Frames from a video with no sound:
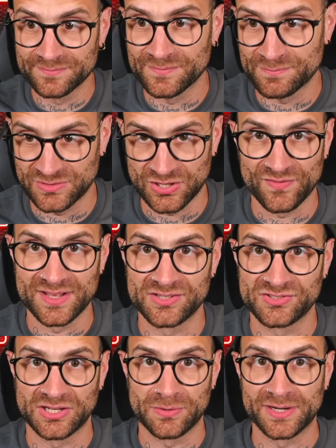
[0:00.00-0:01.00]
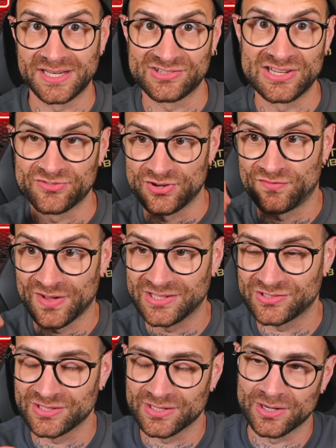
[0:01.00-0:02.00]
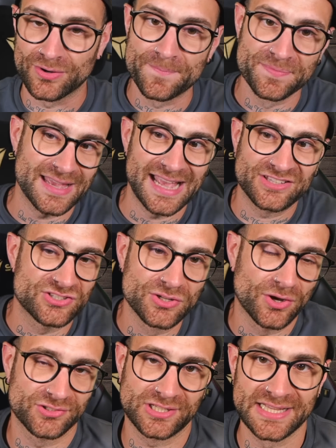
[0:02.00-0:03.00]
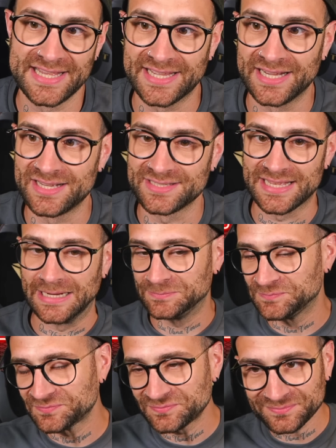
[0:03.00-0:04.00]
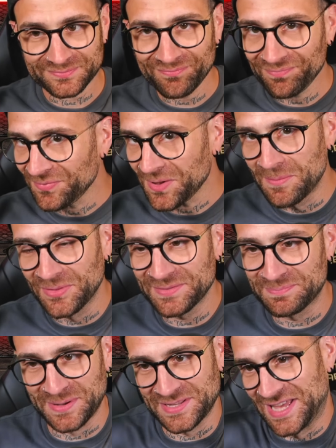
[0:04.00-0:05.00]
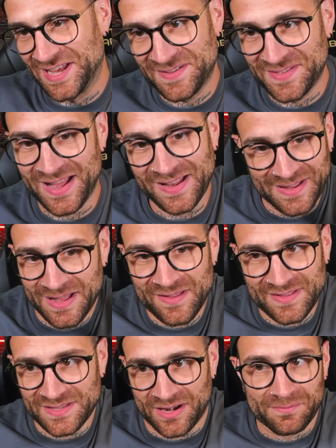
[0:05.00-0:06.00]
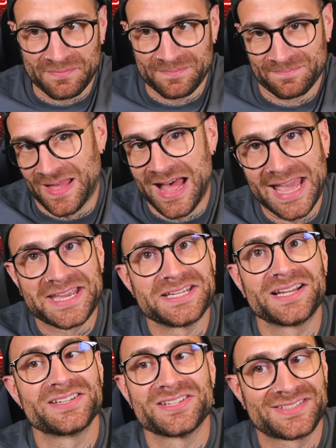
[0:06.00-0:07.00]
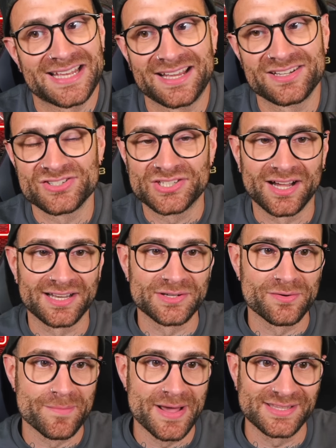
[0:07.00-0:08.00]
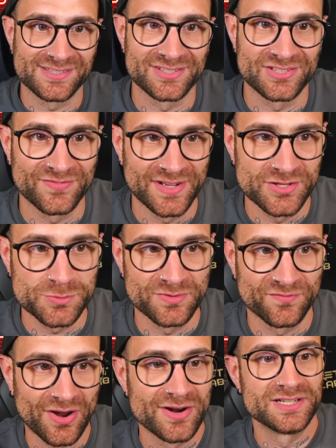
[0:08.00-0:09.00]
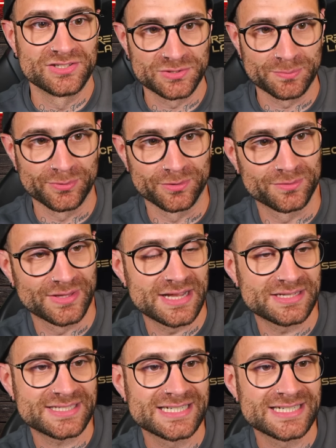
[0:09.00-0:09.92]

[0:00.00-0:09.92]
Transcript: defenders anywhere and he's literally facing goal, it's not as clear cut as that. But yeah, you know, I can understand entirely why Man City fans would be very disappointed with that.